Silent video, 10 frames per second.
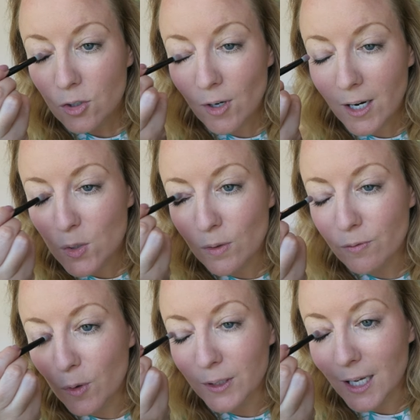Try to
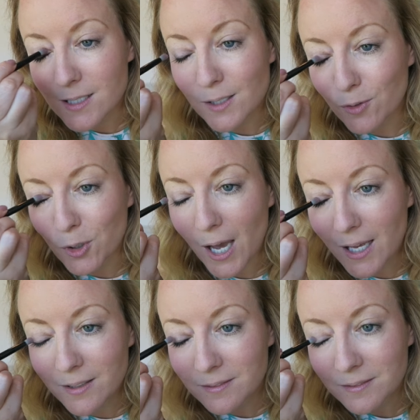avoid that if you
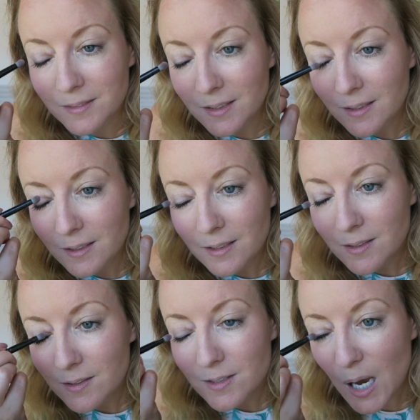can.
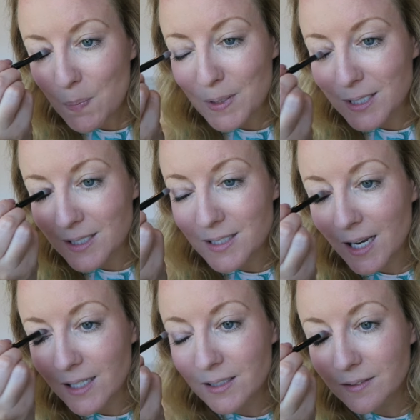Tap it
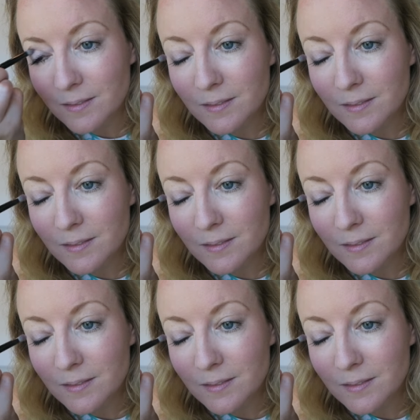instead.